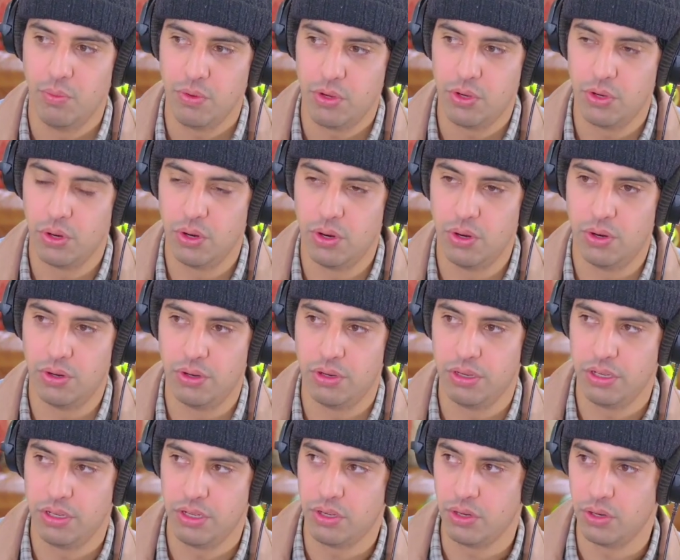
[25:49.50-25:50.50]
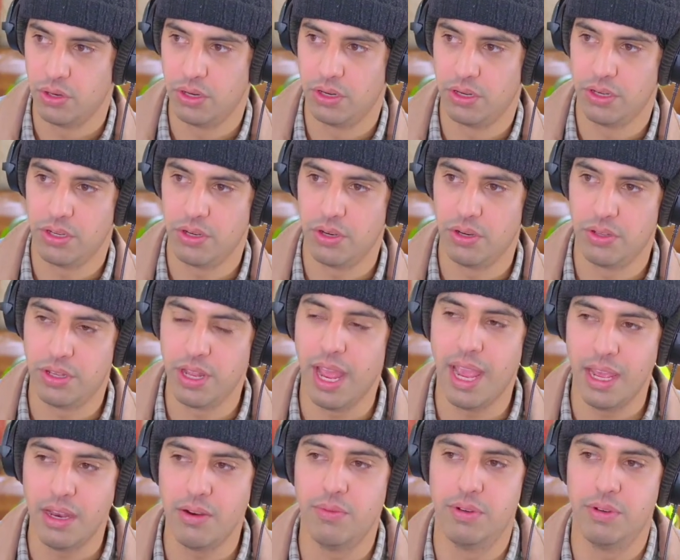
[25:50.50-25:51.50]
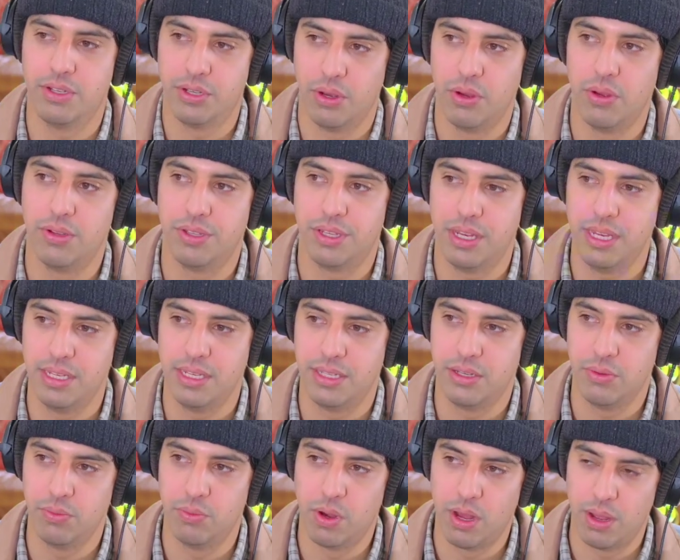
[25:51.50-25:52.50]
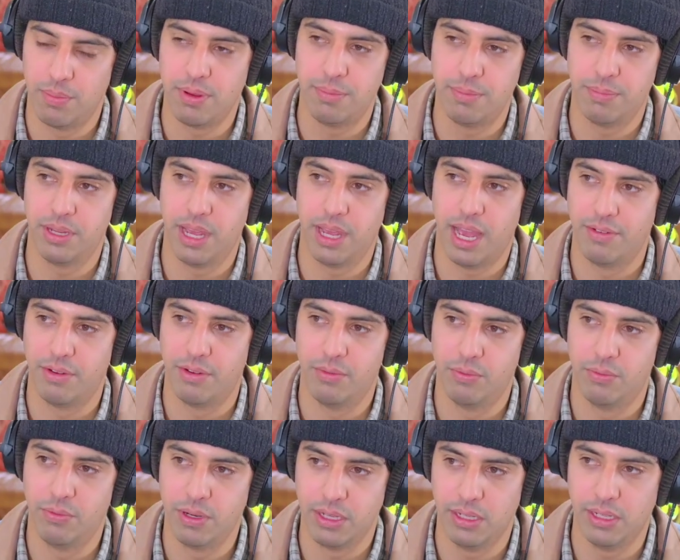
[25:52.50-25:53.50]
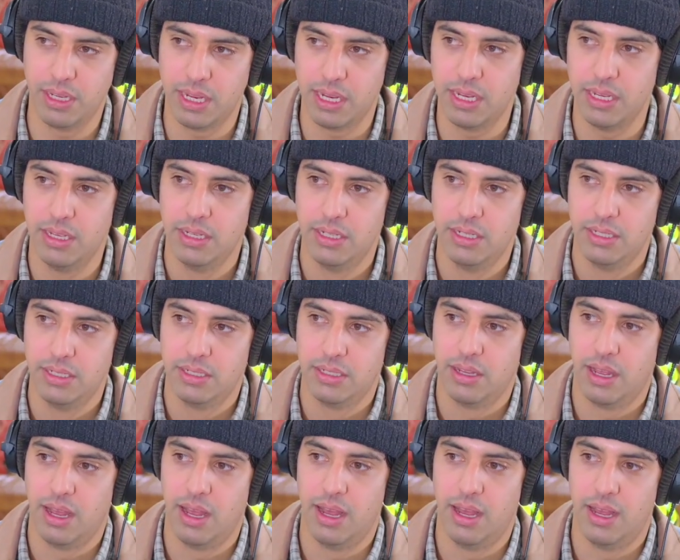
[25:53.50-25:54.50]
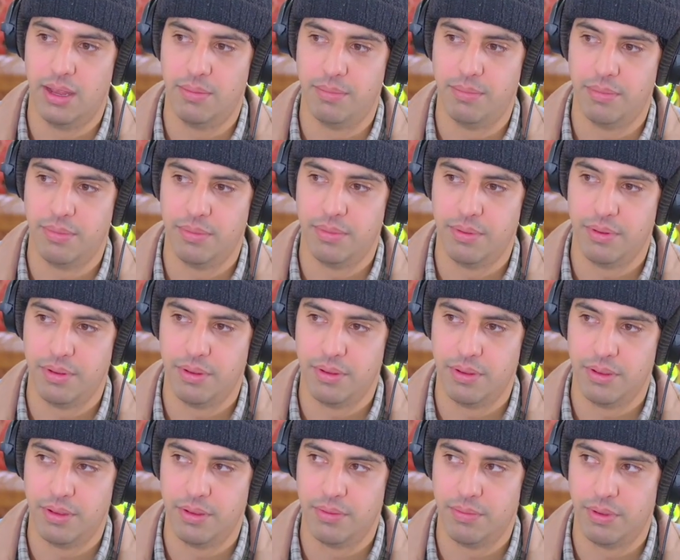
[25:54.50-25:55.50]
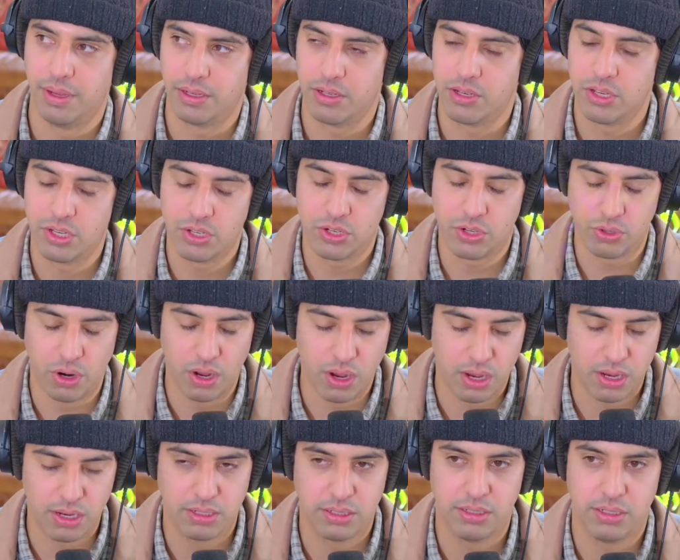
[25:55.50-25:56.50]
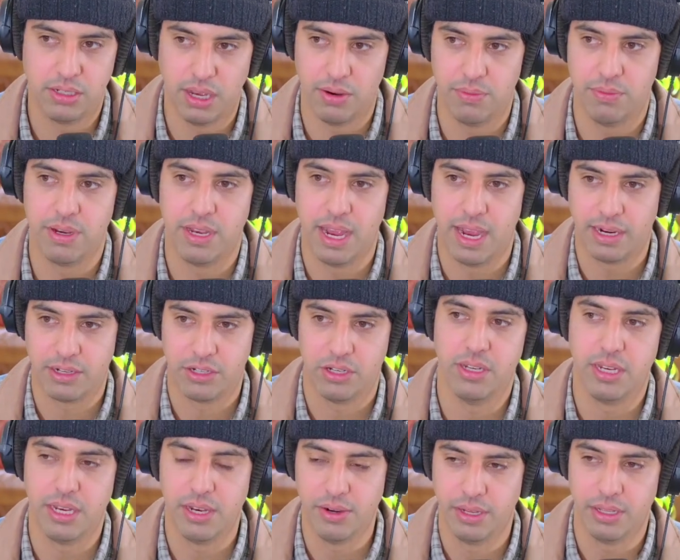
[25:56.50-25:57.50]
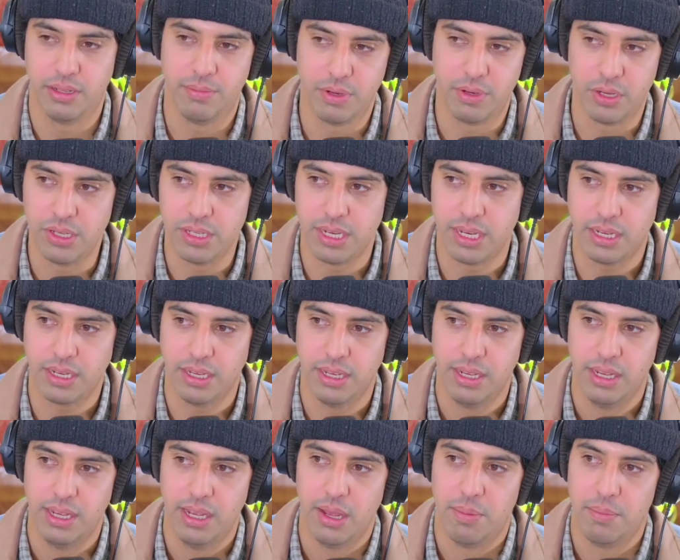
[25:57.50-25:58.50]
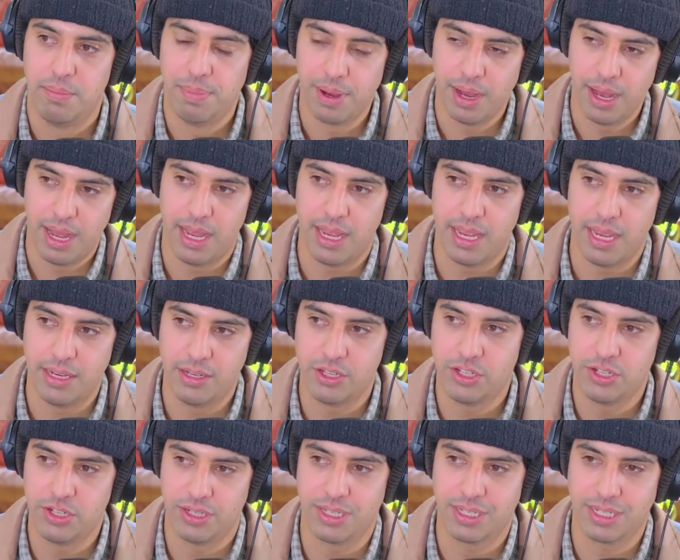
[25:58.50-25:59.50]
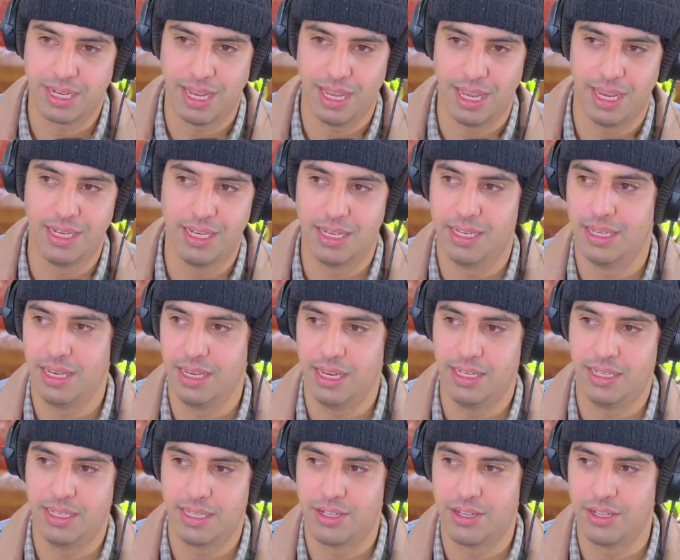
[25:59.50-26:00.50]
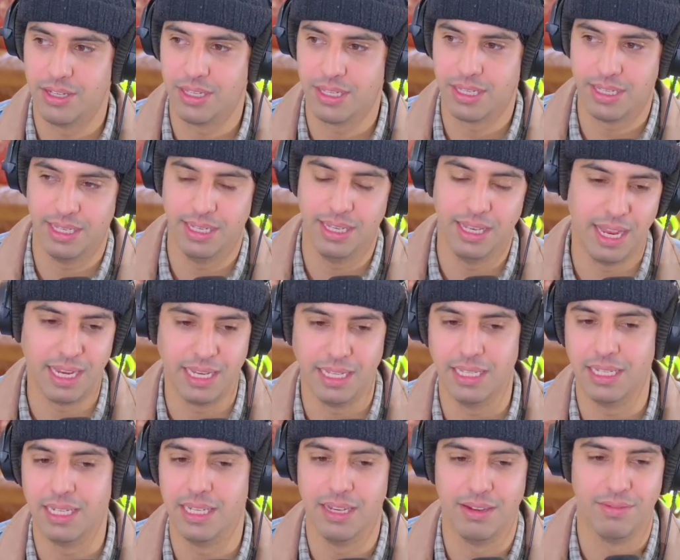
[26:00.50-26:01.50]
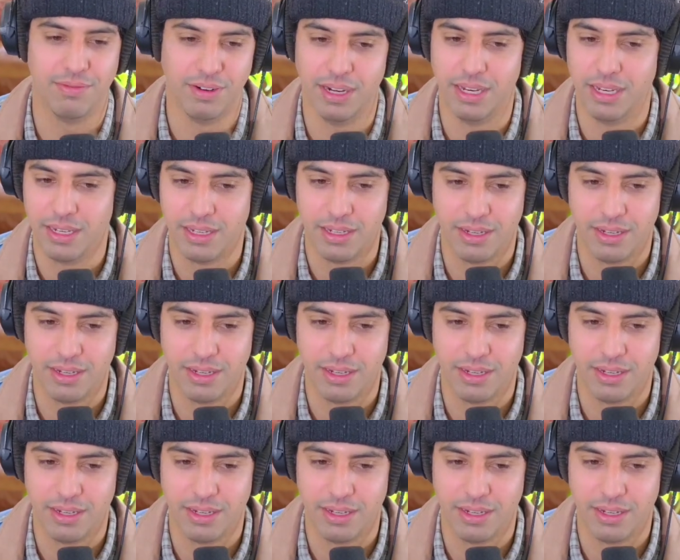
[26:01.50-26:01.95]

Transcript: the end result is you want people to have a really um, like strong gut reaction to hearing the music, but it's just slightly different,